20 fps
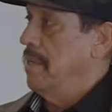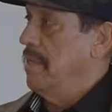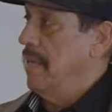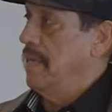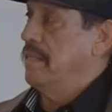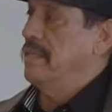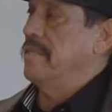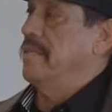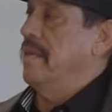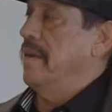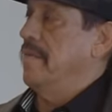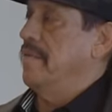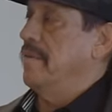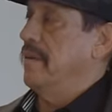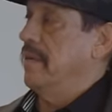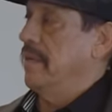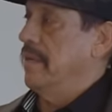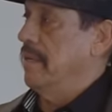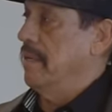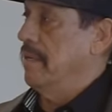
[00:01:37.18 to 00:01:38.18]
That's
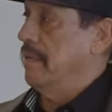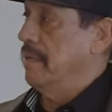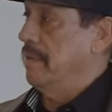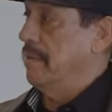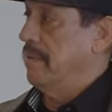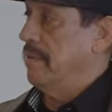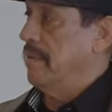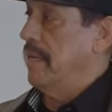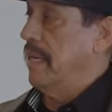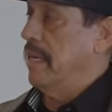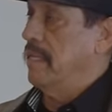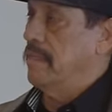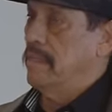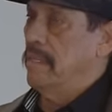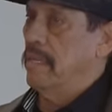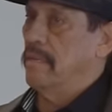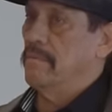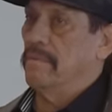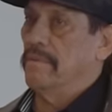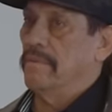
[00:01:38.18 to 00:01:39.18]
definitely a gas
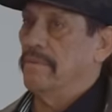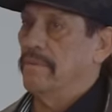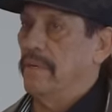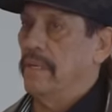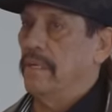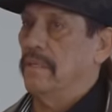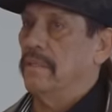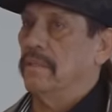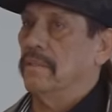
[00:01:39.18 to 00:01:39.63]
chamber offense.